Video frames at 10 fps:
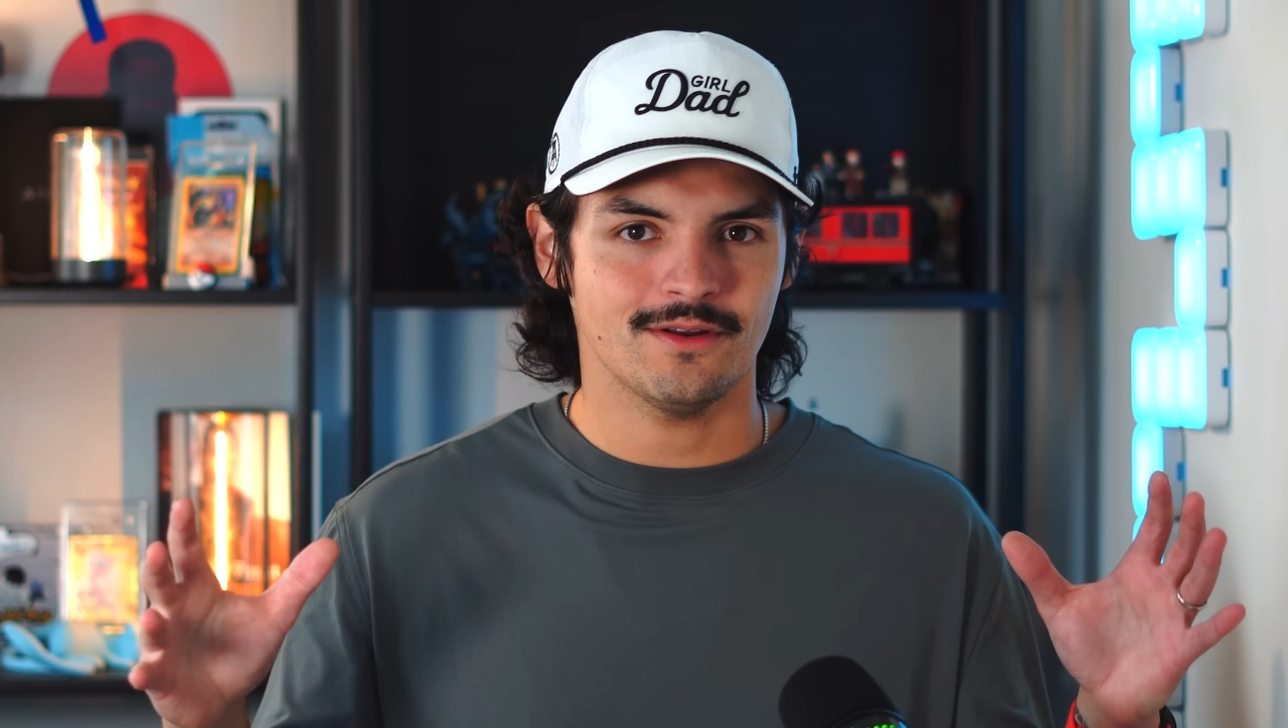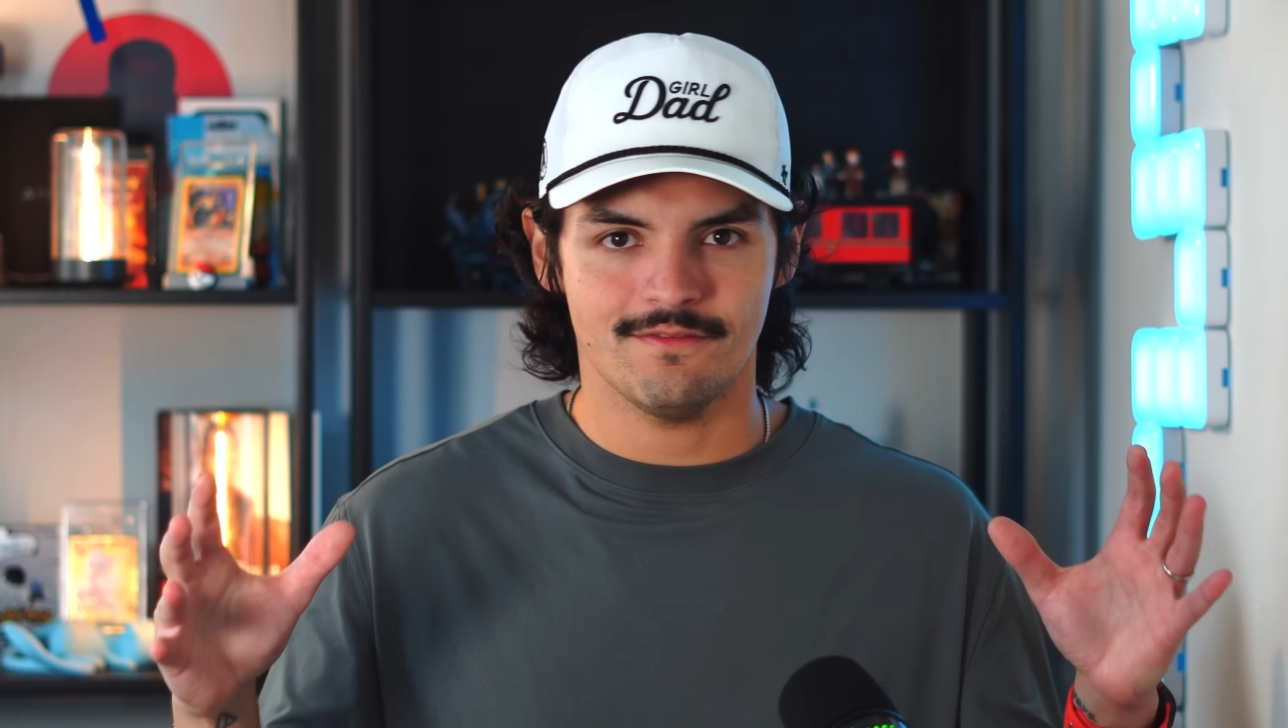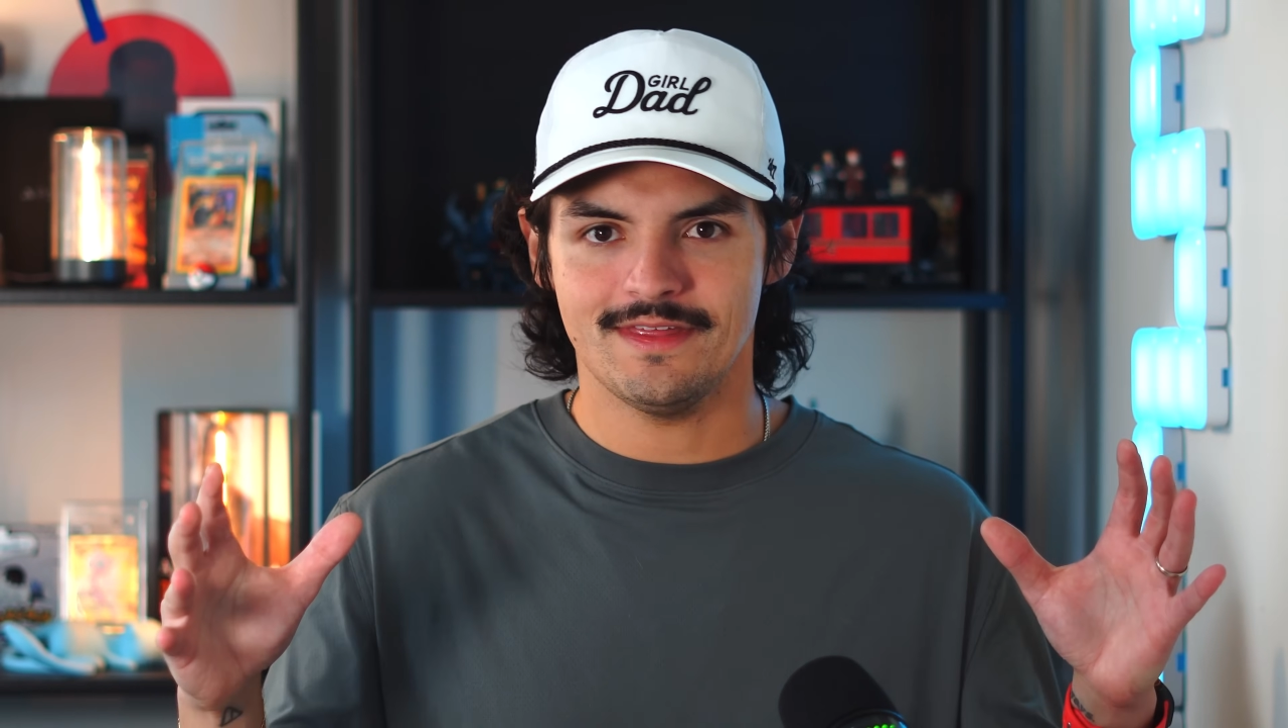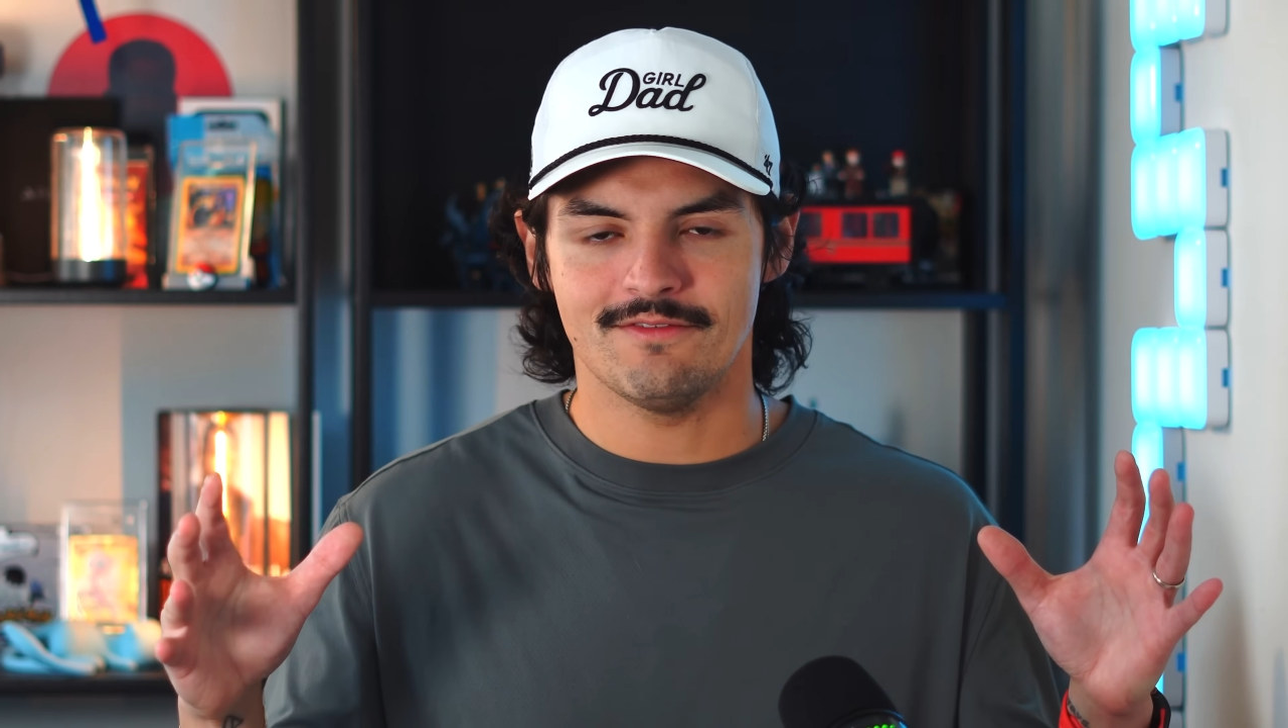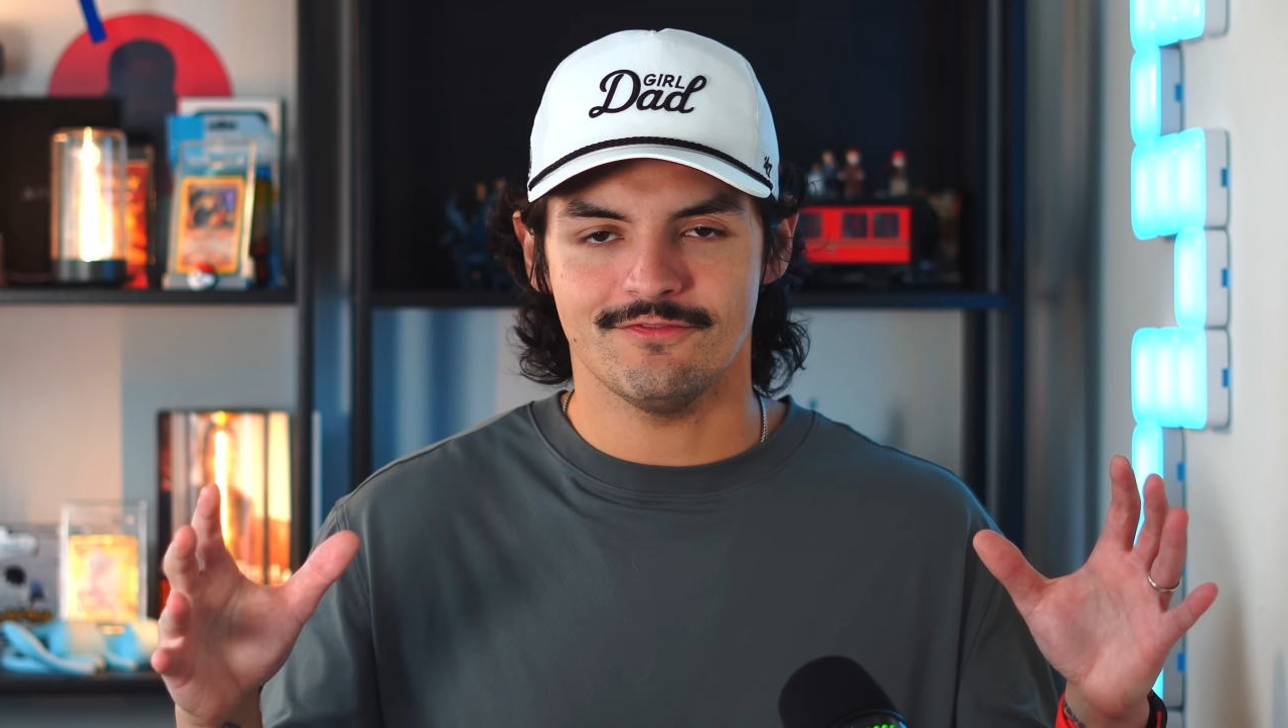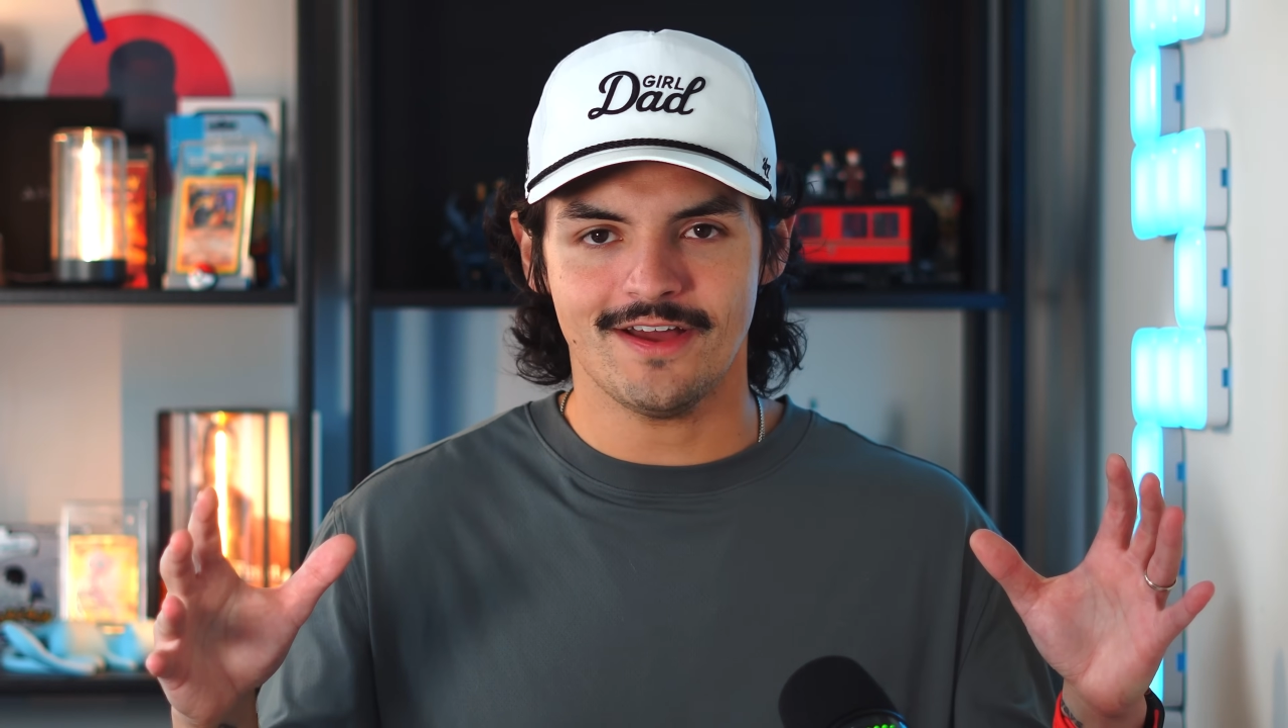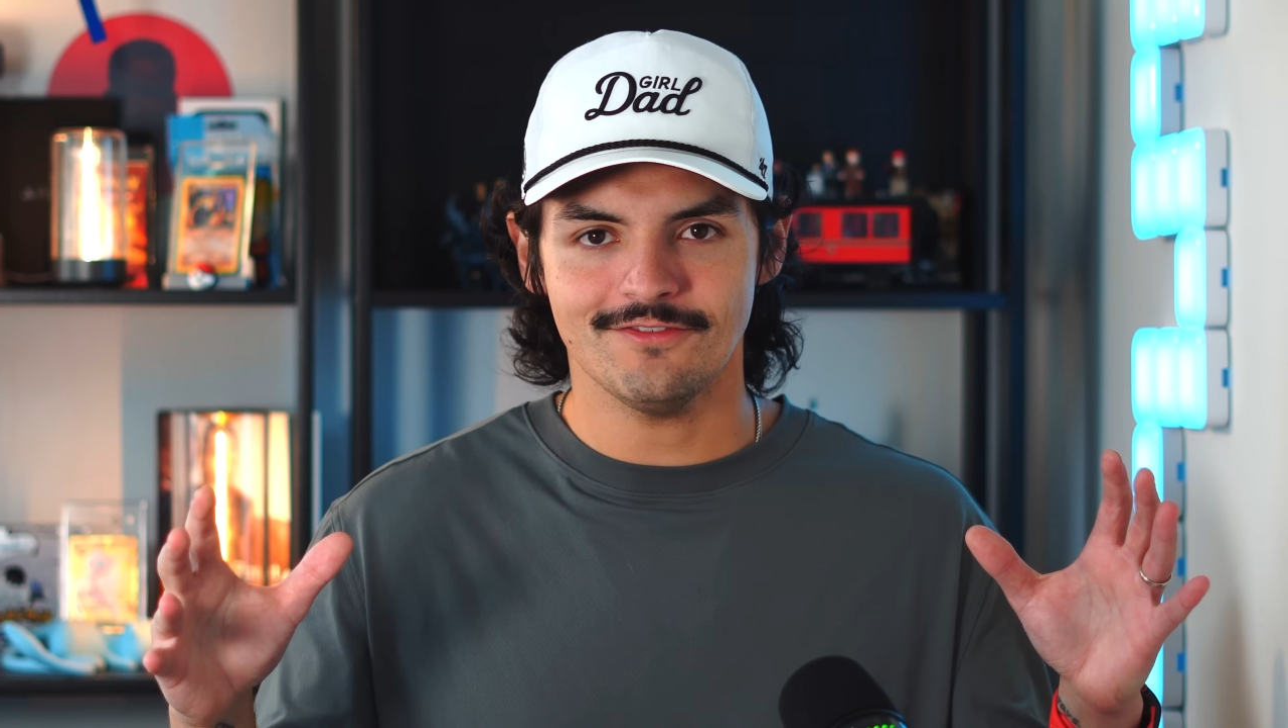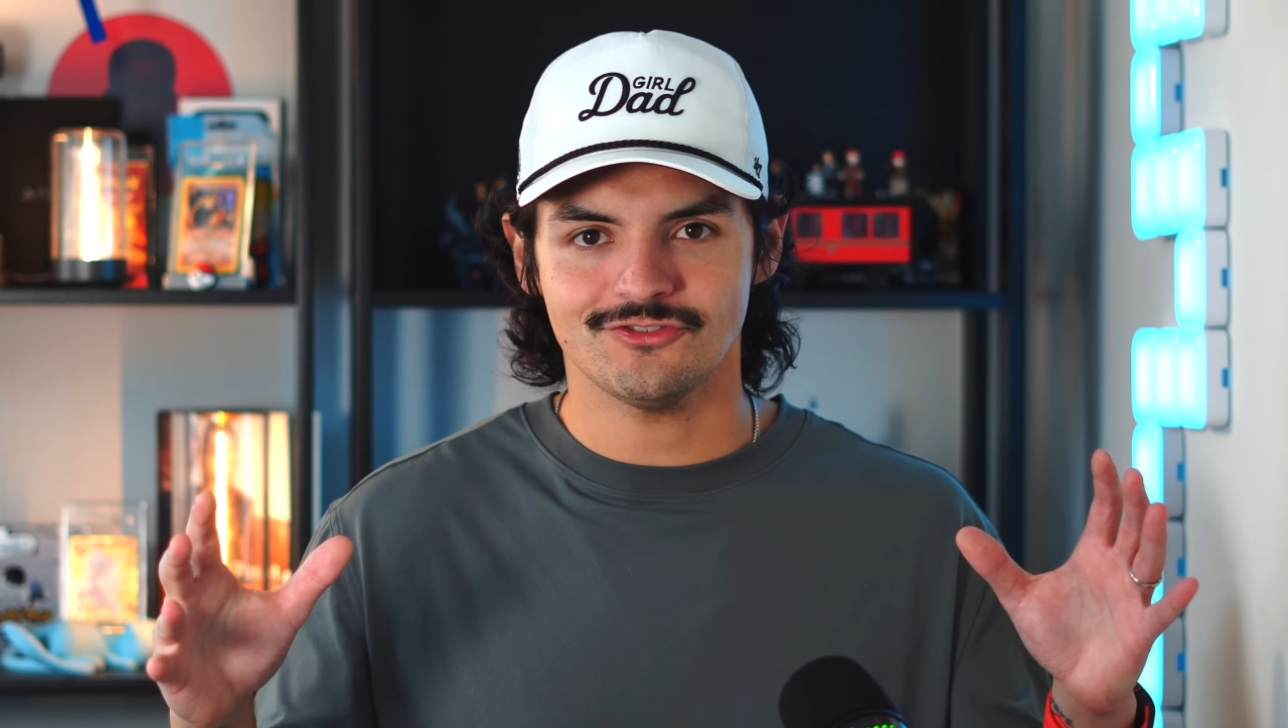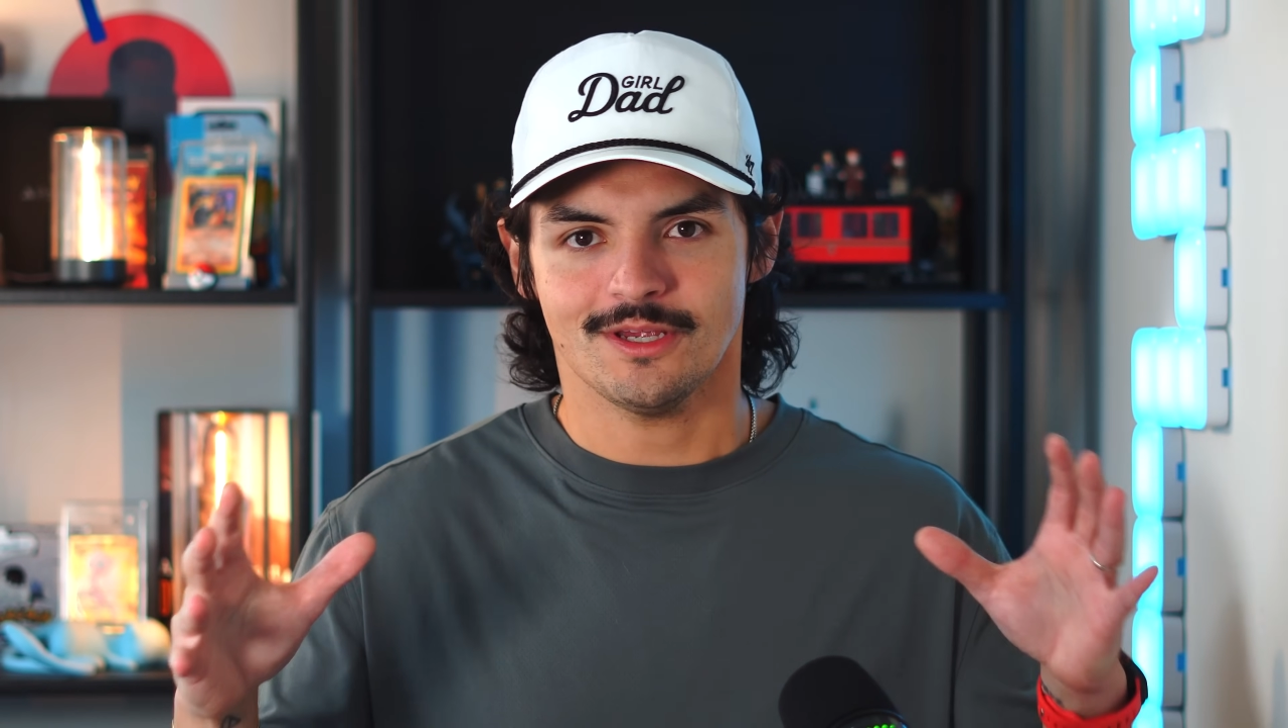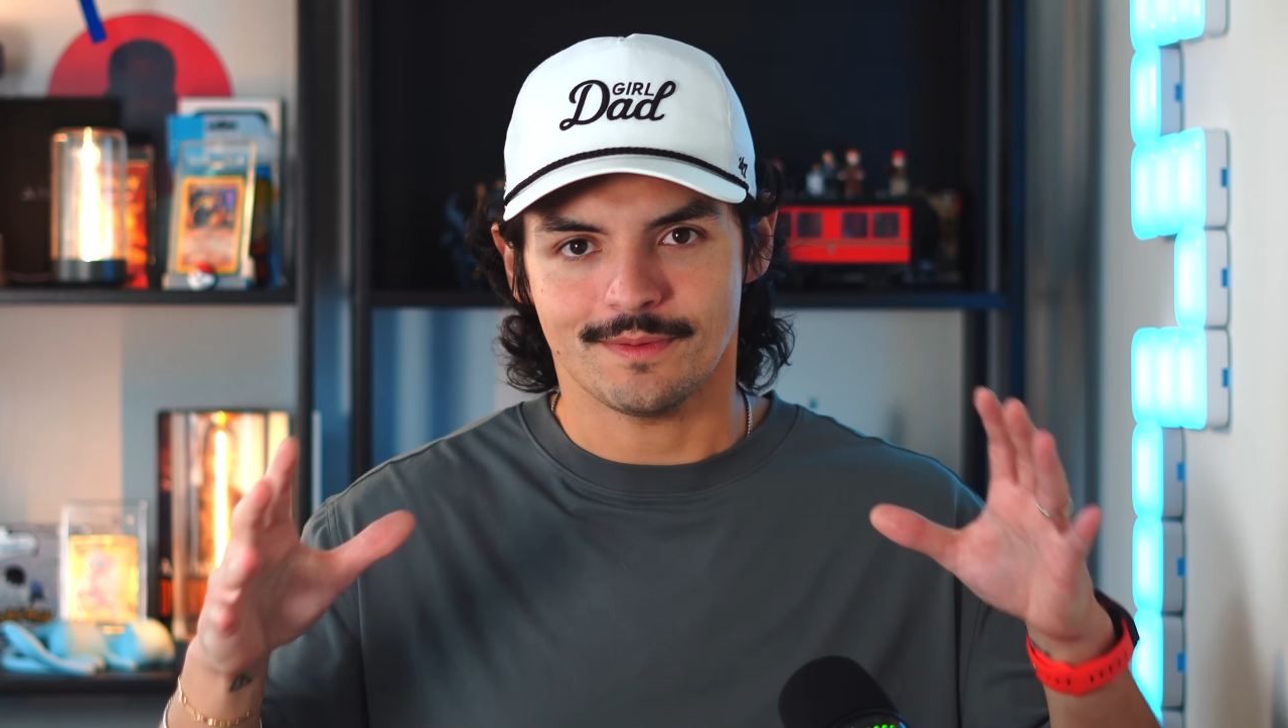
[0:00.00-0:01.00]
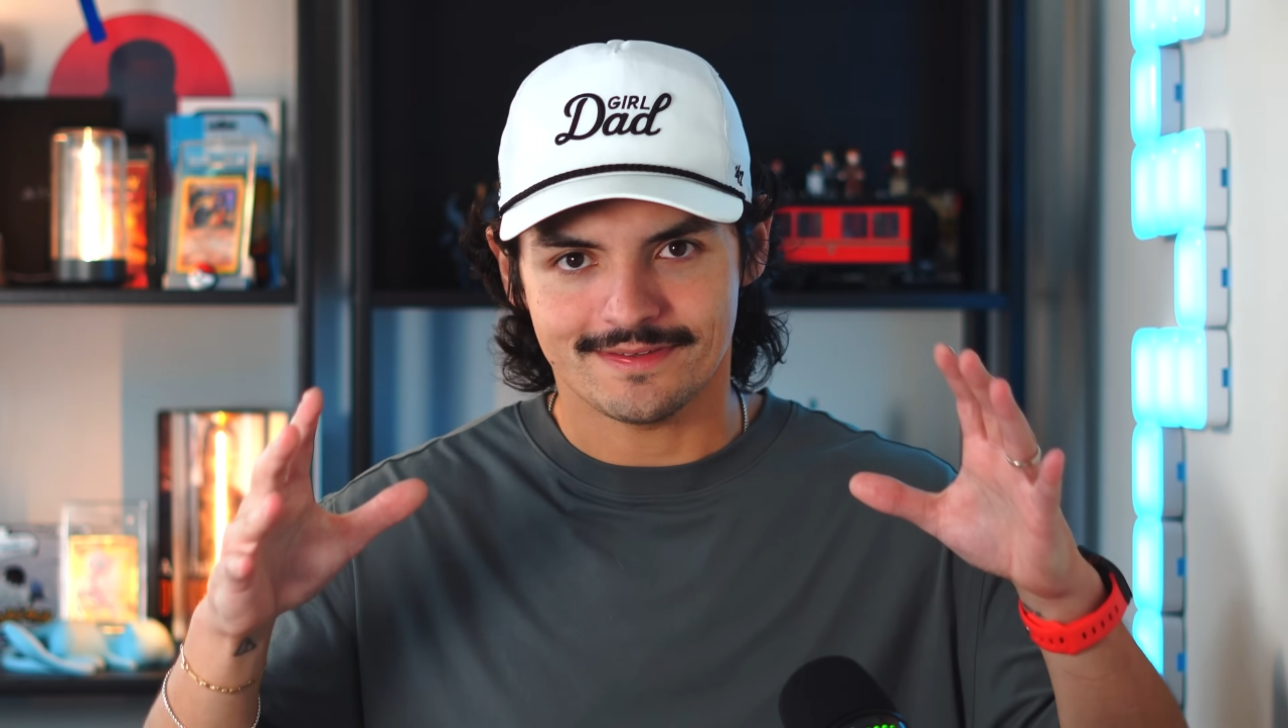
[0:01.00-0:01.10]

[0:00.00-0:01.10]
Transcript: of the M5 chip.